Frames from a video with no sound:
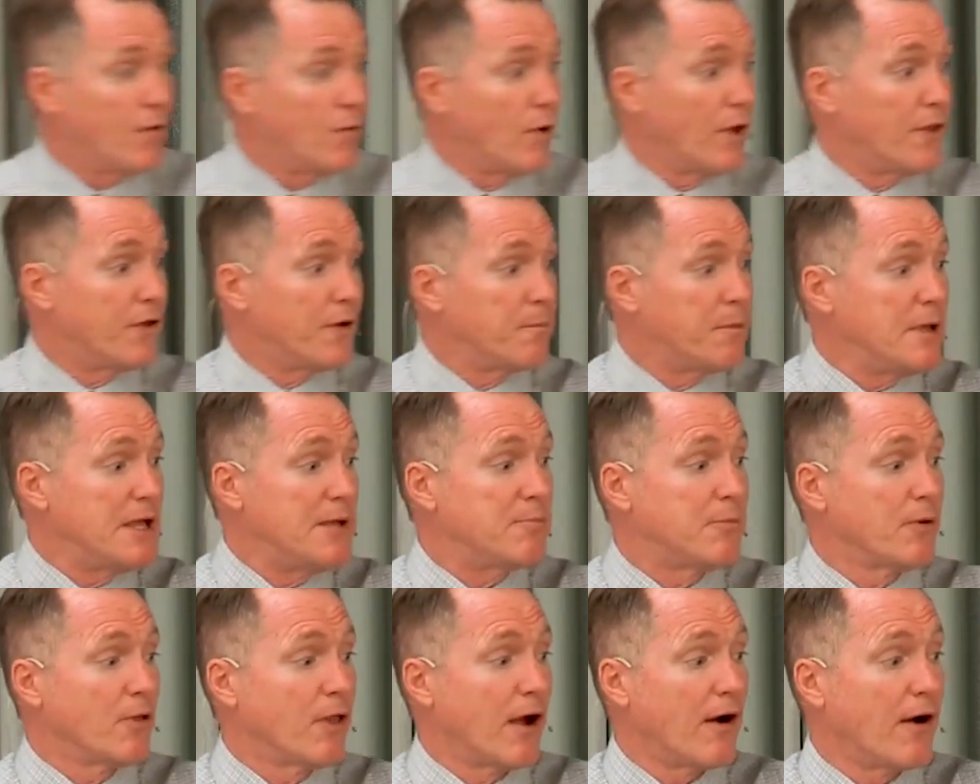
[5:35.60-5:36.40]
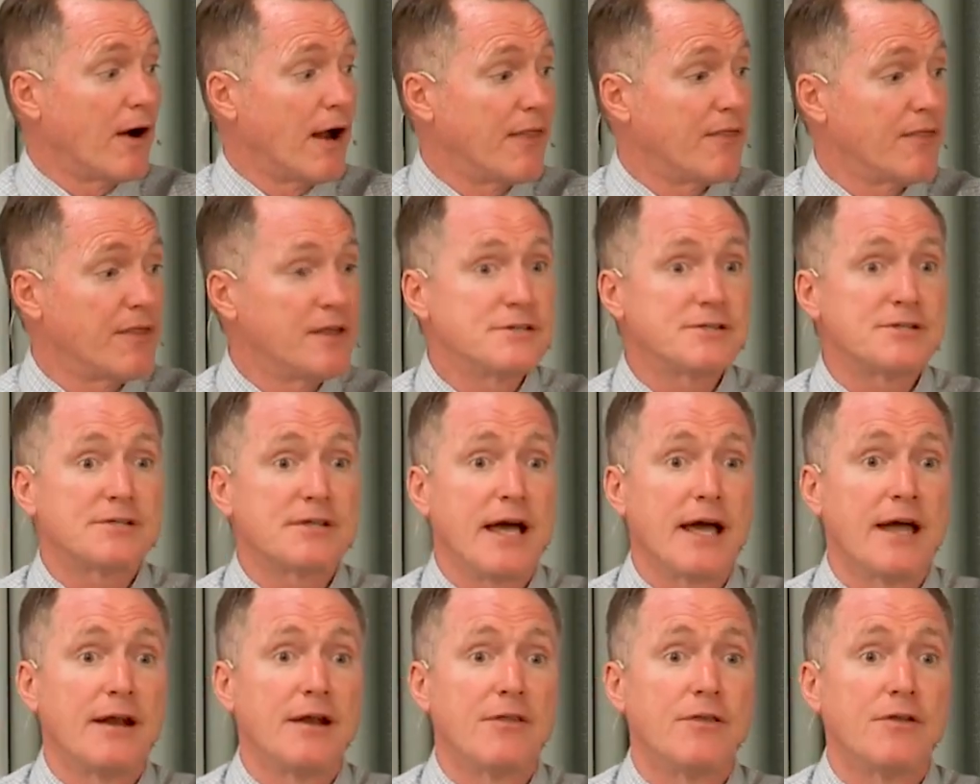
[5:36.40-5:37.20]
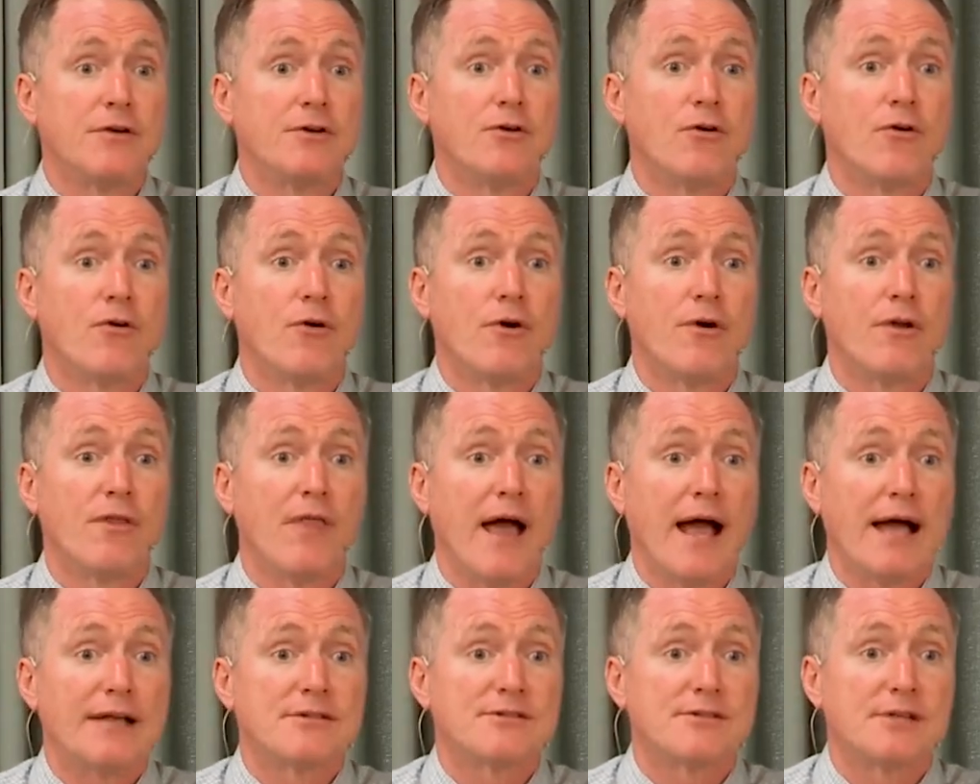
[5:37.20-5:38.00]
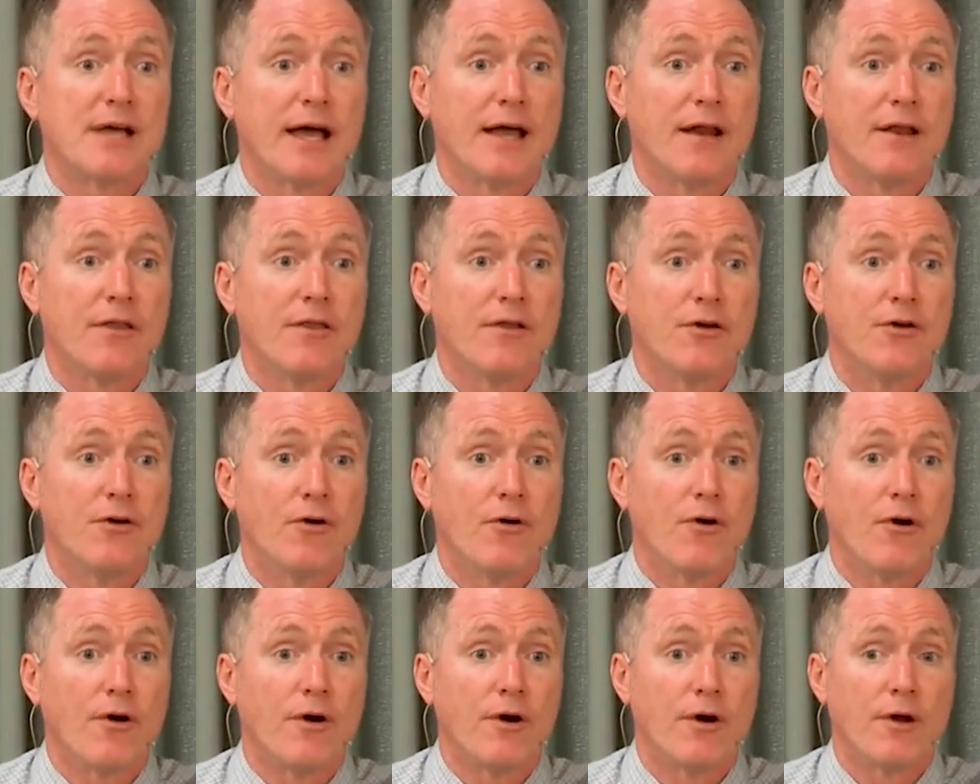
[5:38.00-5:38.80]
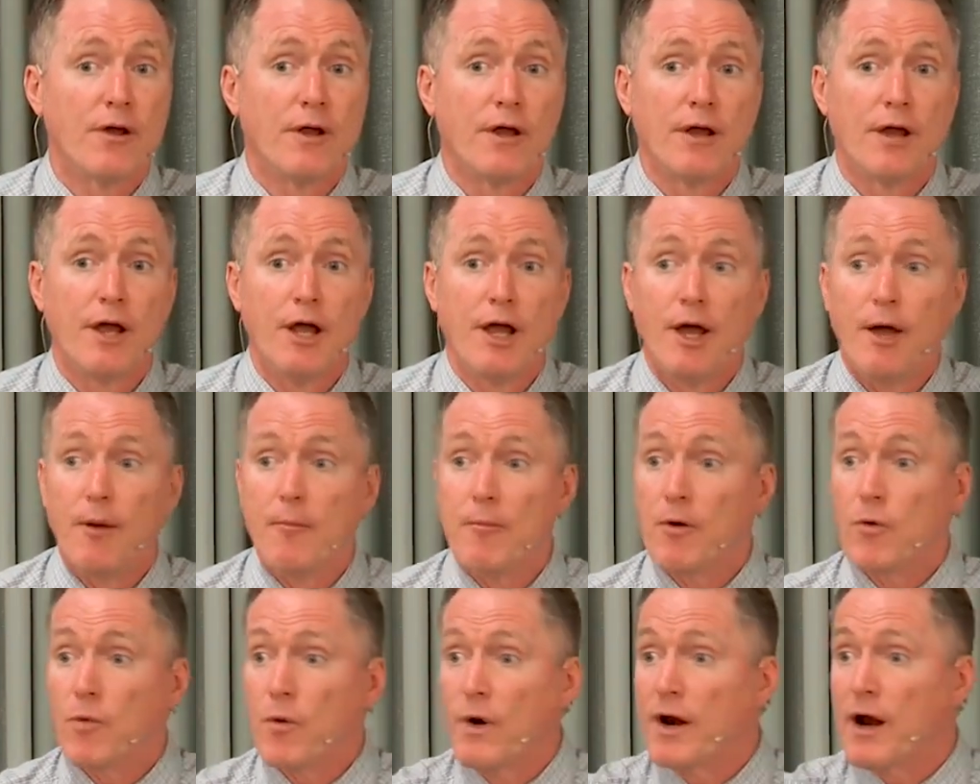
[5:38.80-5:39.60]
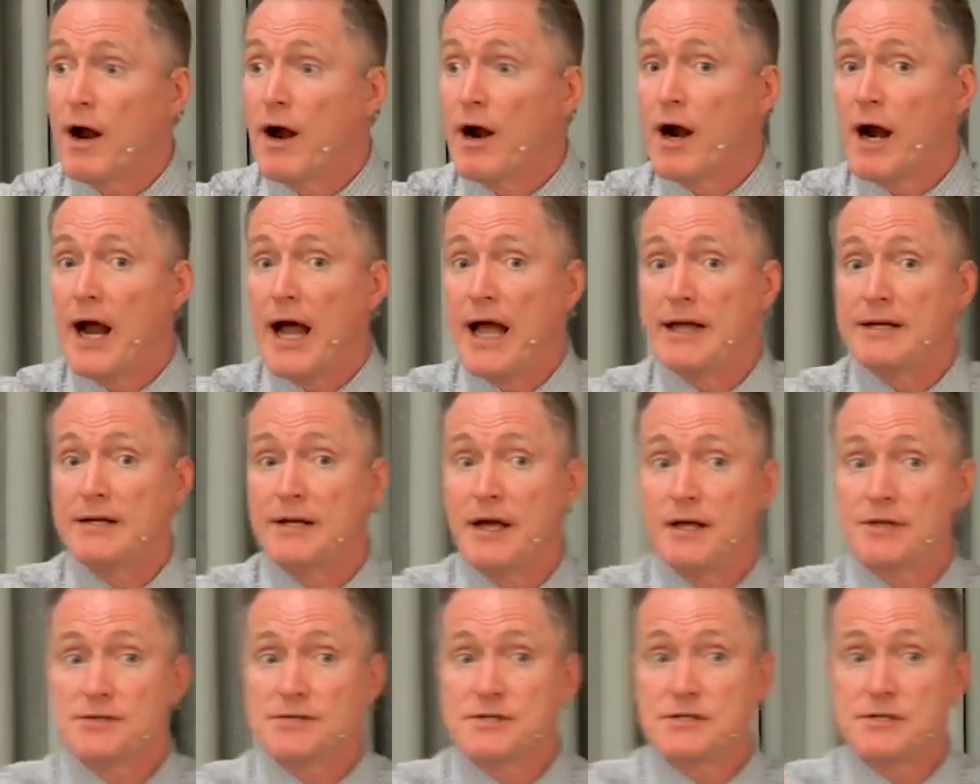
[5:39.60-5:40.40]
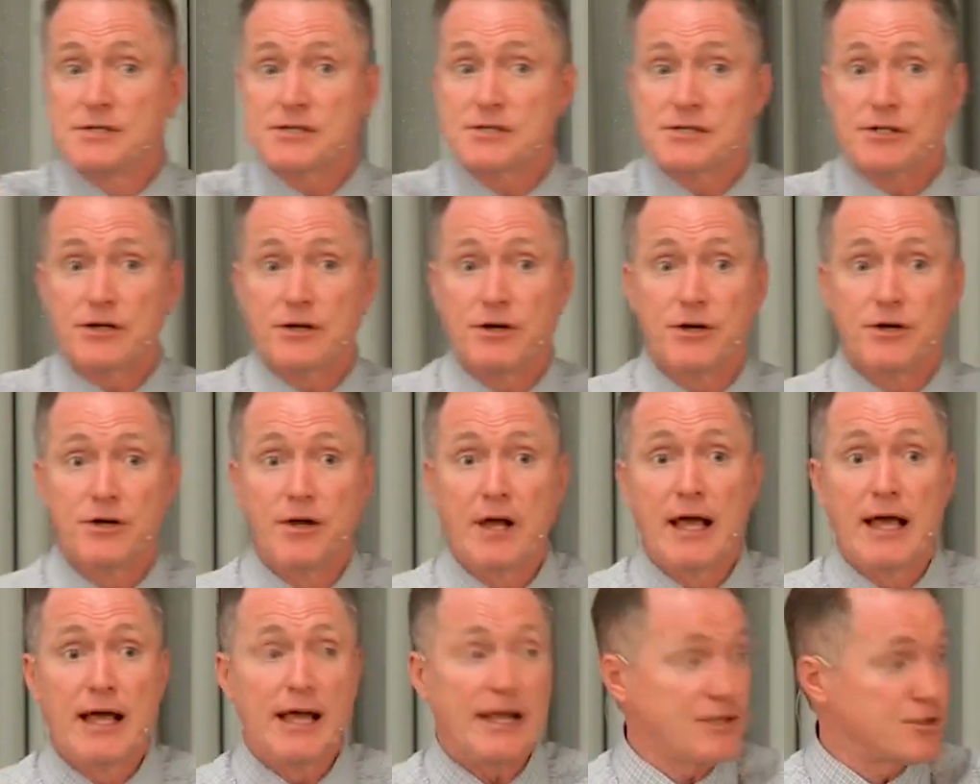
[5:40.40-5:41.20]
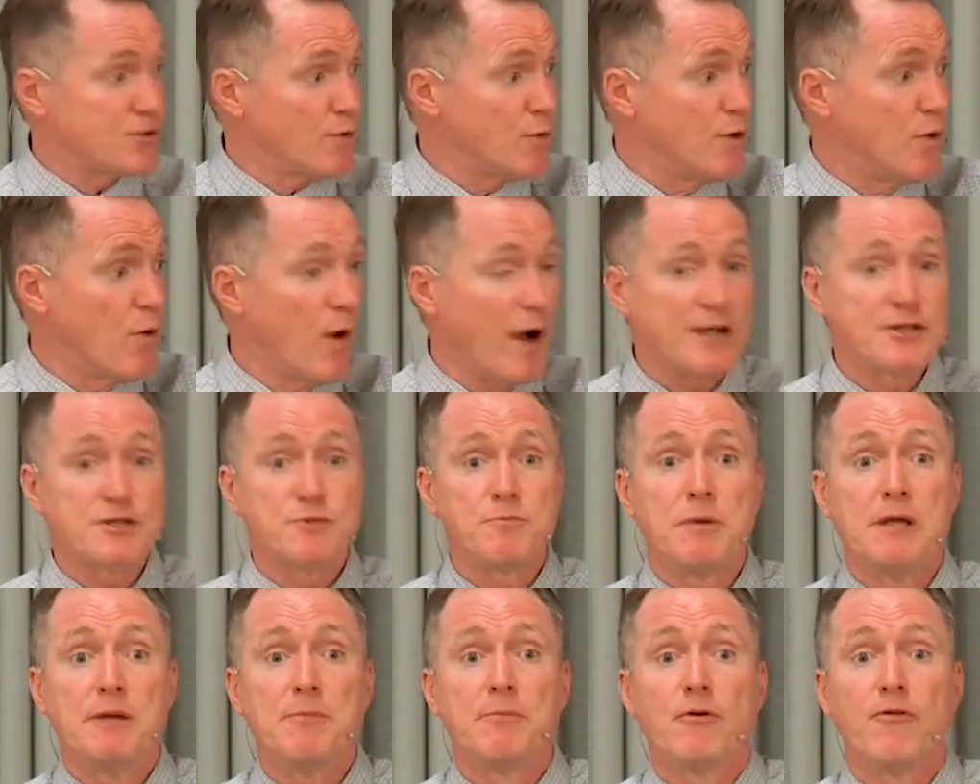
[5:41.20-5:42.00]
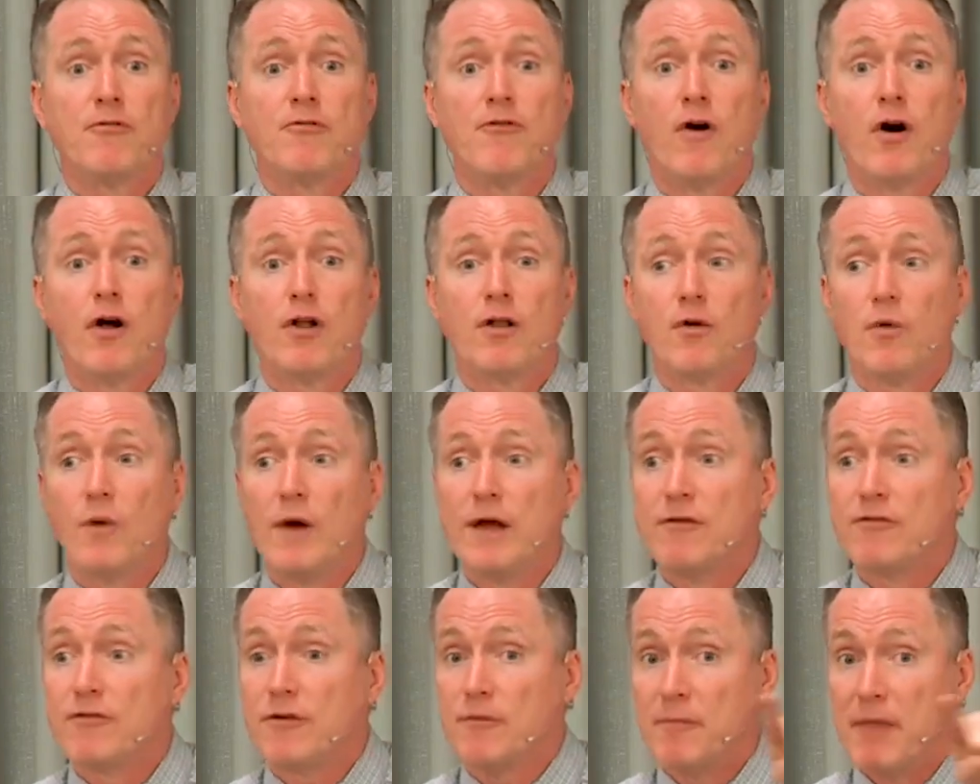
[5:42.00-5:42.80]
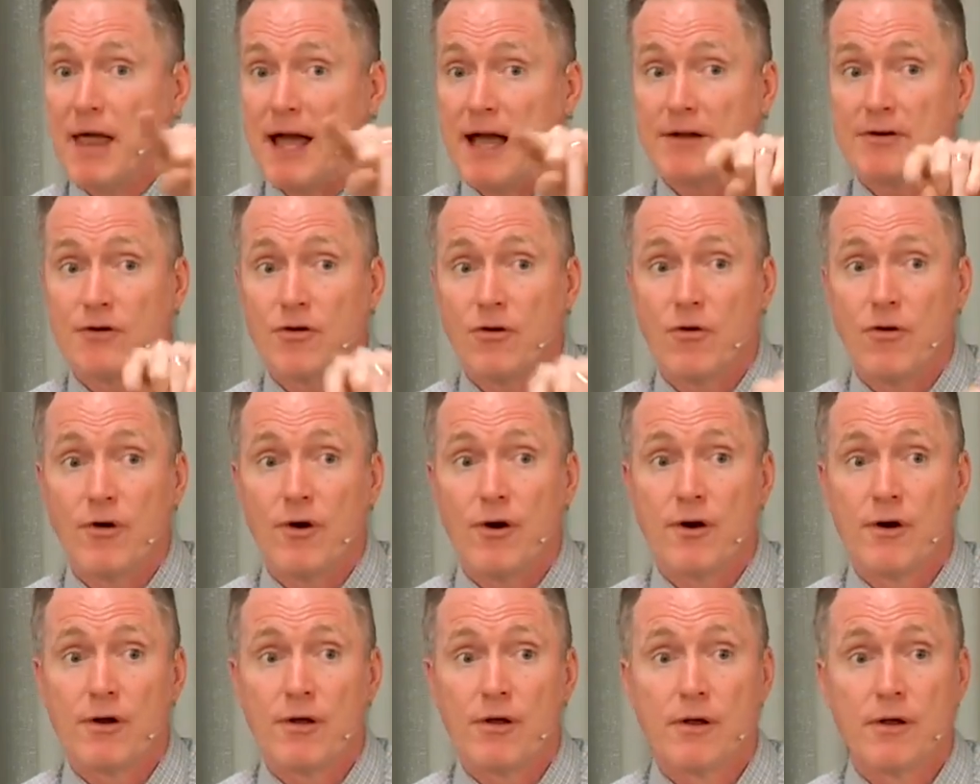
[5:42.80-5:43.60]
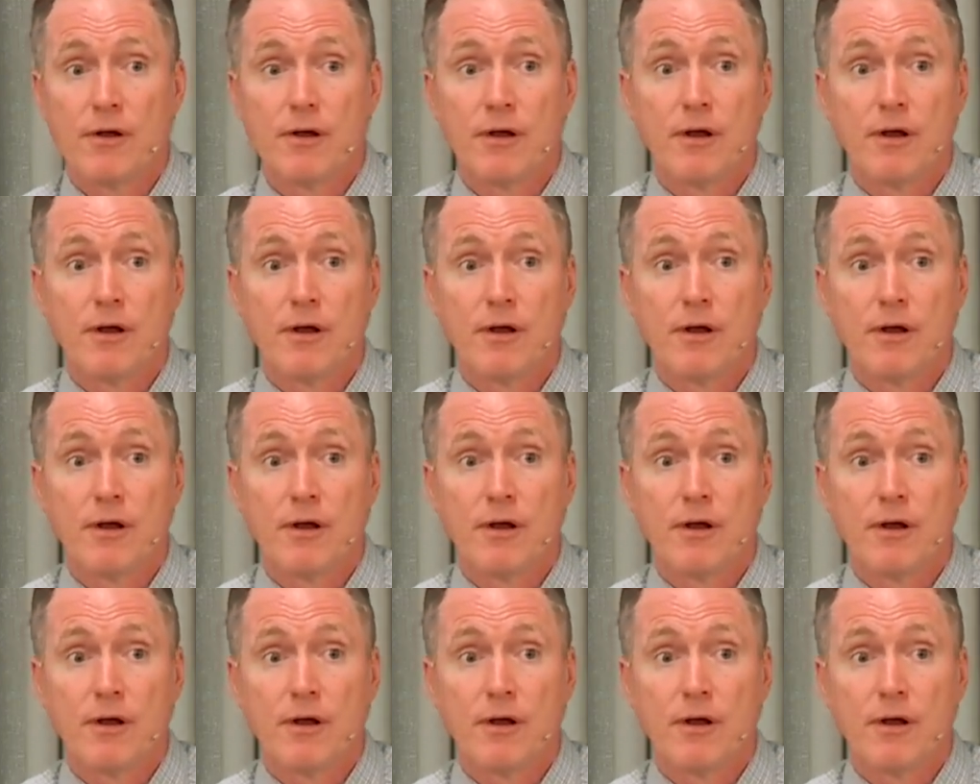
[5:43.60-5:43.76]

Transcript: whether people are on this side of the door or that side of the door. But what our eye does discern is we watch people fall away from that door.